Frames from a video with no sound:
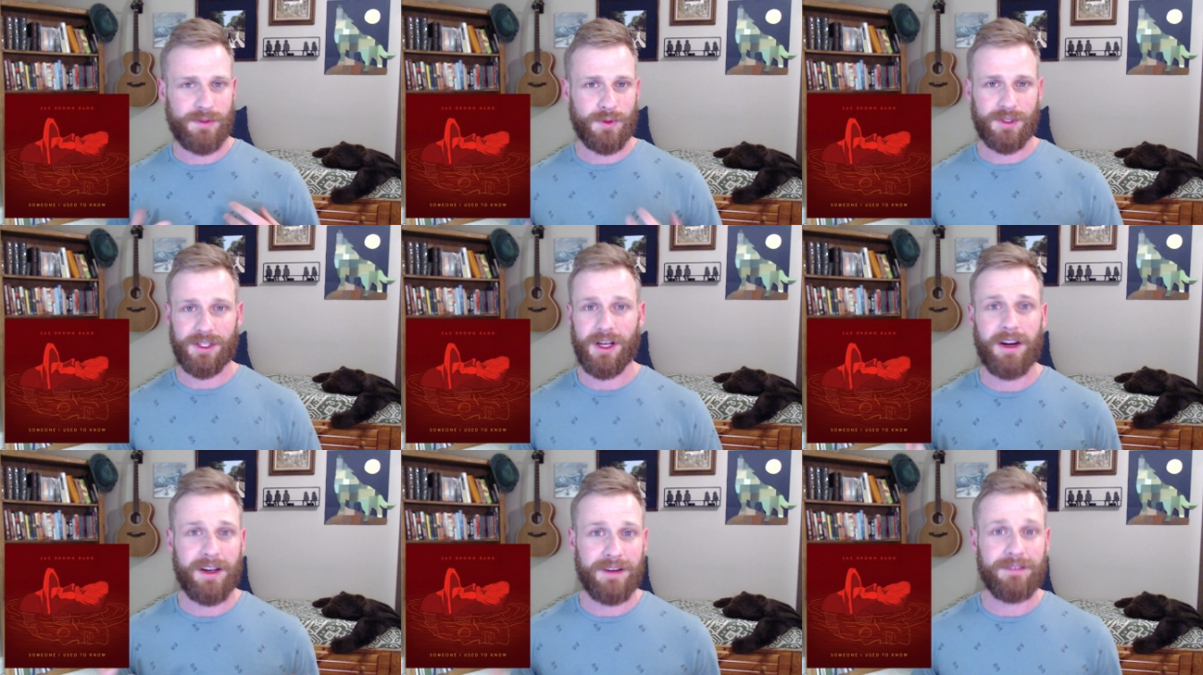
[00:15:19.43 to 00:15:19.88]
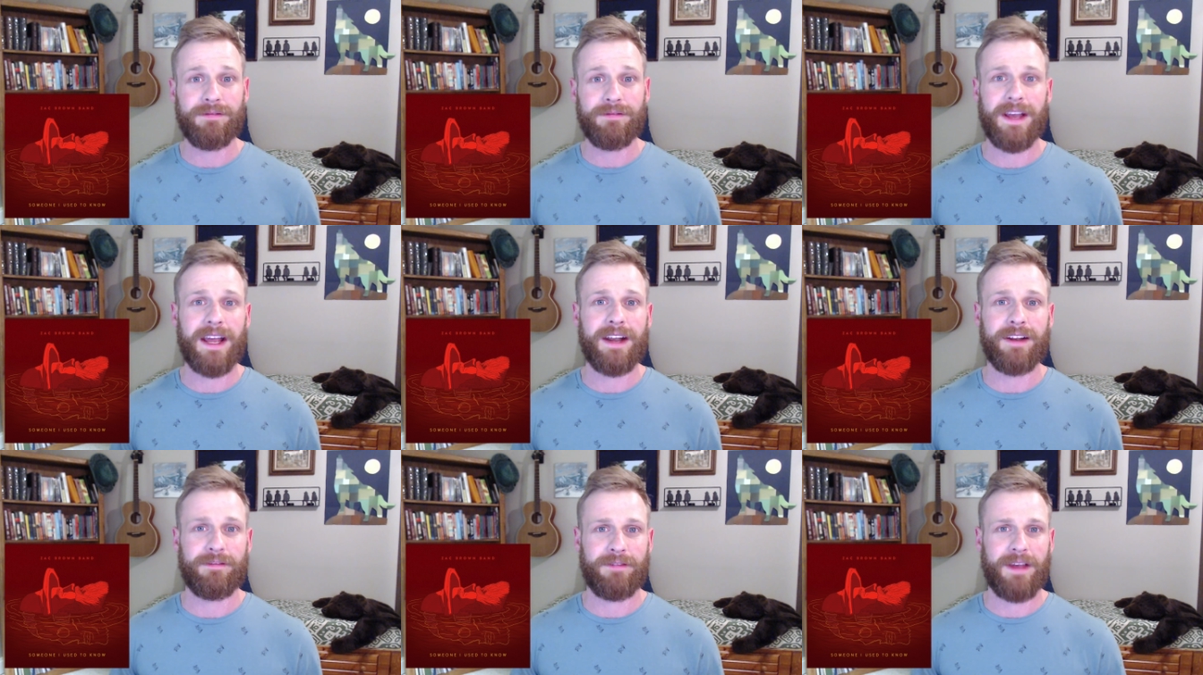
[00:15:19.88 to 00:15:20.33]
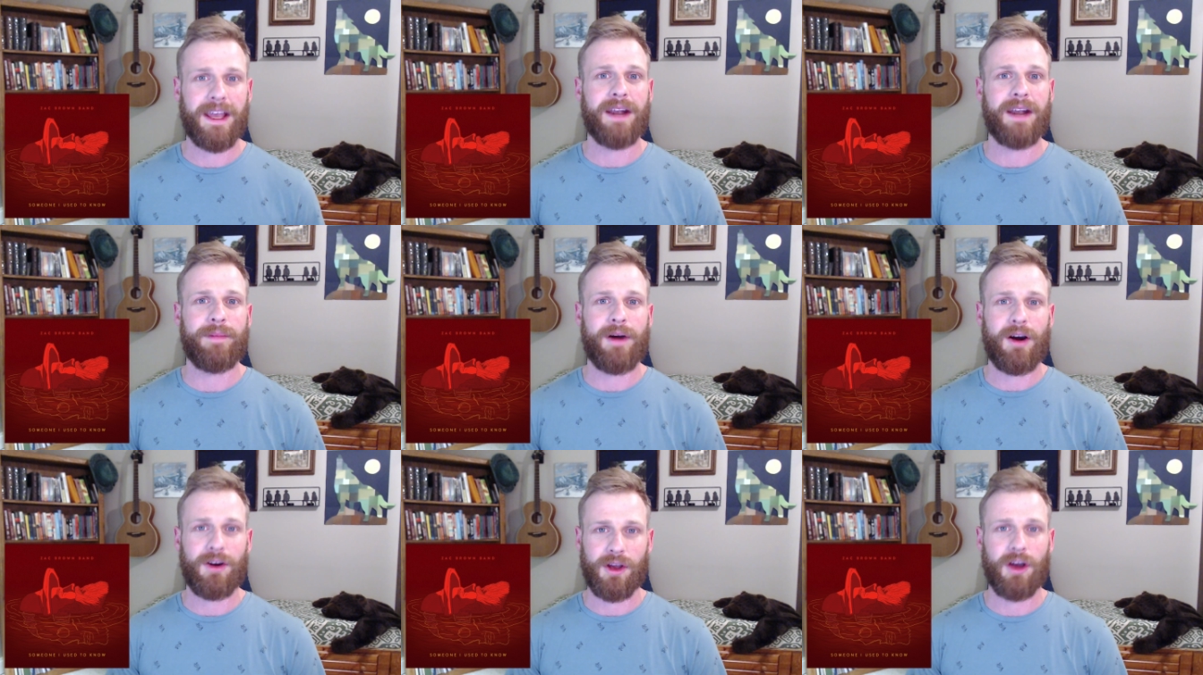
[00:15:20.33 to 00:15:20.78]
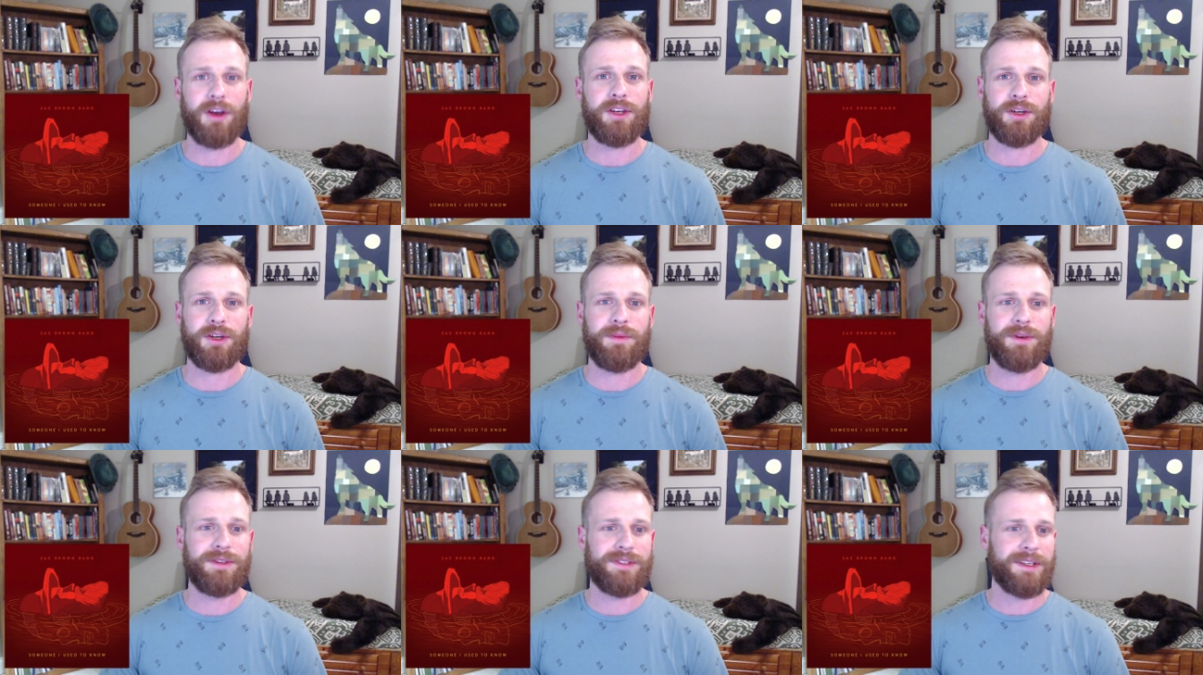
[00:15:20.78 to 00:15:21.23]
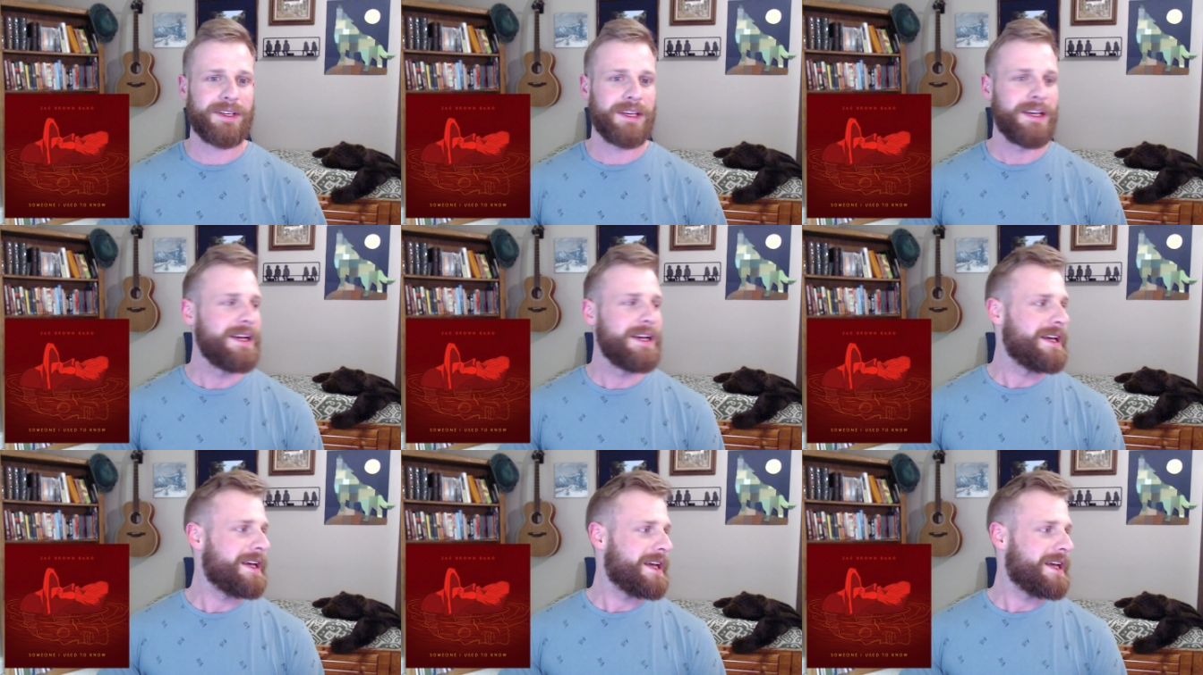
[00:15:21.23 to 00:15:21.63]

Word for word: We're talking fan to fan about country music,